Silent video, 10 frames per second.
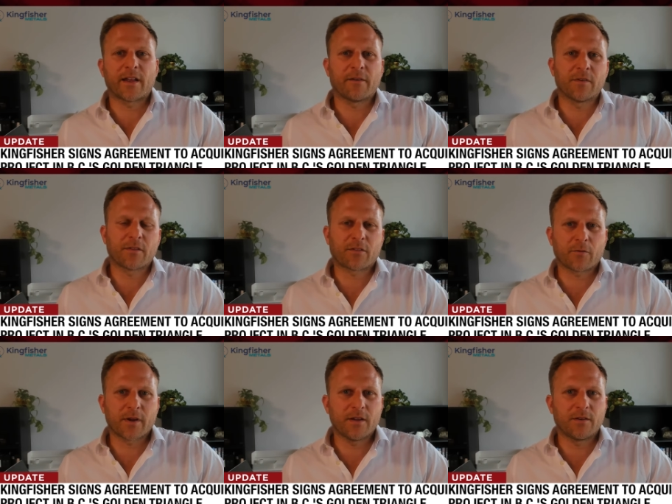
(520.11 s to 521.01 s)
Having
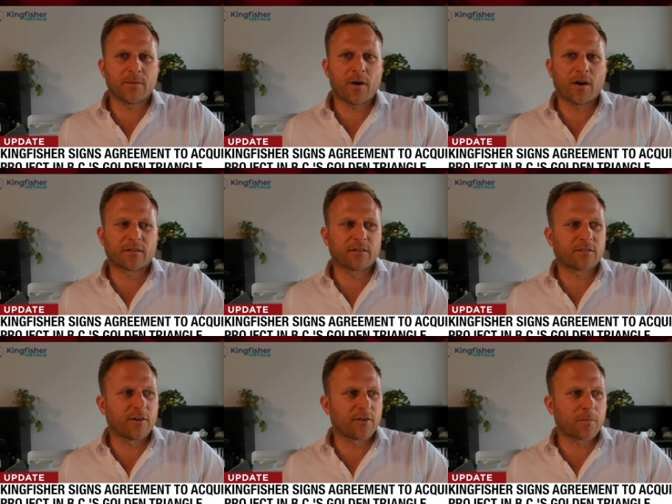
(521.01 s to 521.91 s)
three deposits
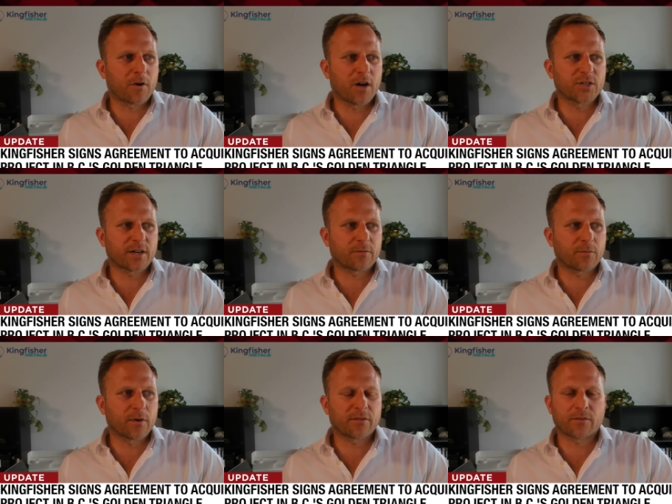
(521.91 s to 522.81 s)
on our project
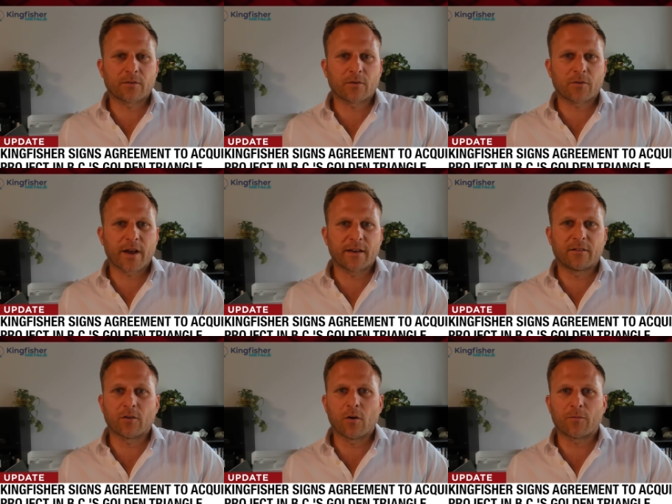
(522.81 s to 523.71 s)
with
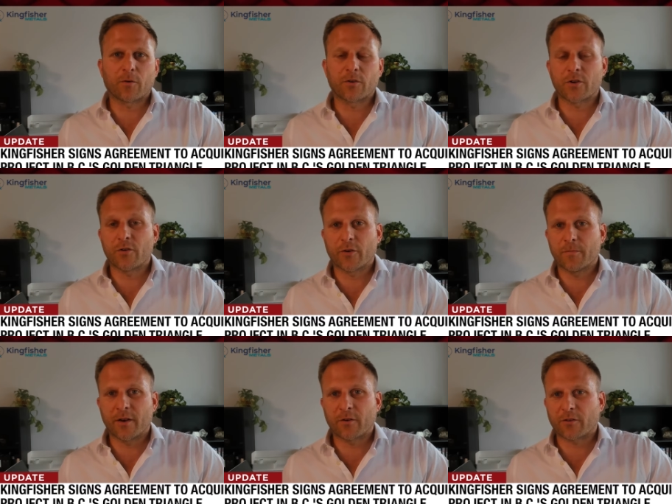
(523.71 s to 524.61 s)
grades over 200
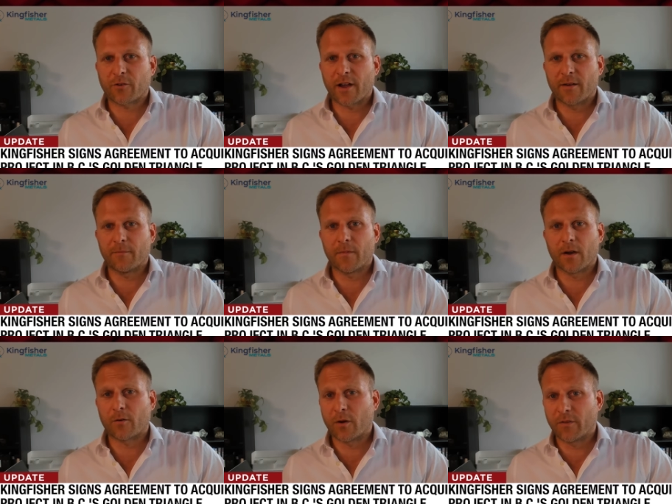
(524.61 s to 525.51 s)
meters gram
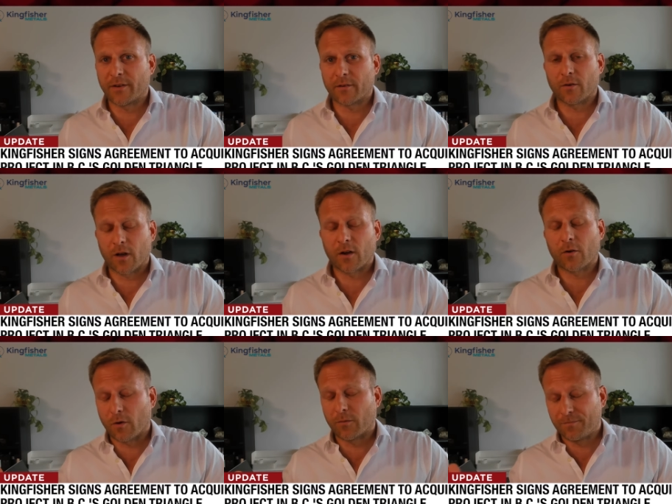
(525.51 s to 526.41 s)
equivalent uh,
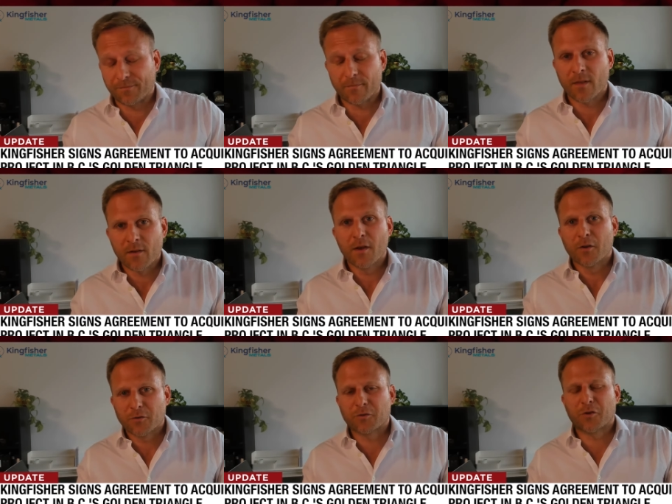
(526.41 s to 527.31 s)
gold
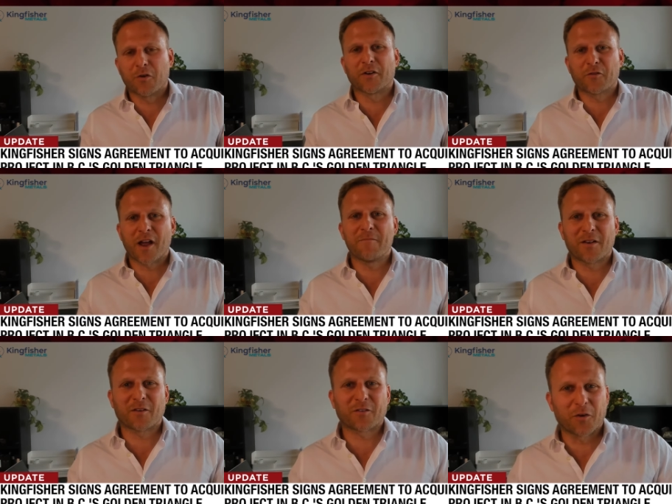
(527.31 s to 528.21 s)
200 grand
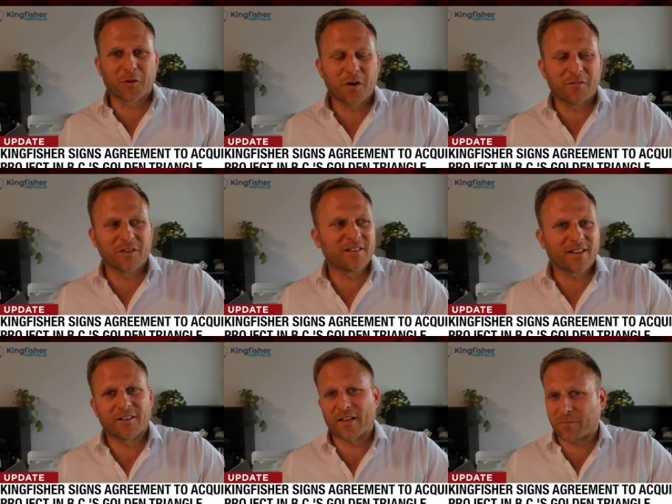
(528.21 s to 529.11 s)
meters gold equivalent.
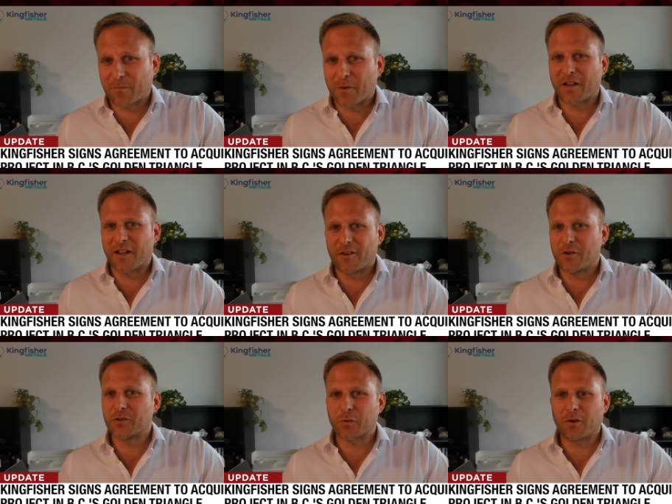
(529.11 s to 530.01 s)
You know, that's pretty
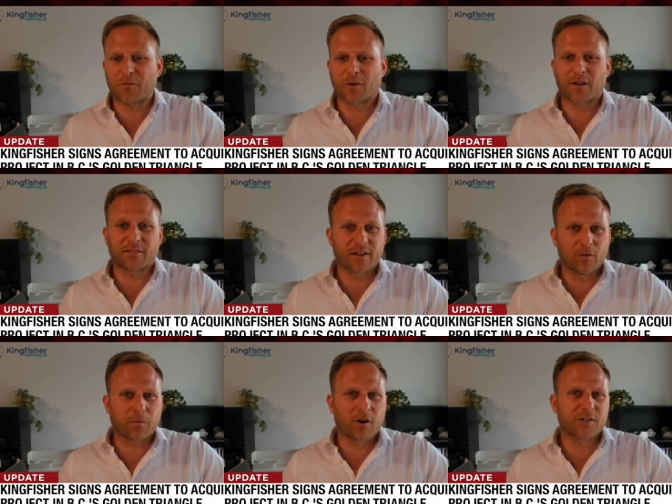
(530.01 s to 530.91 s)
unusual for a
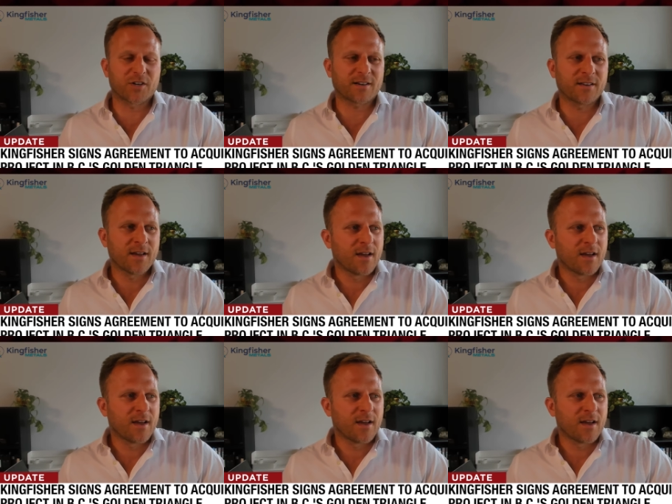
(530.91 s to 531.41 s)
single project.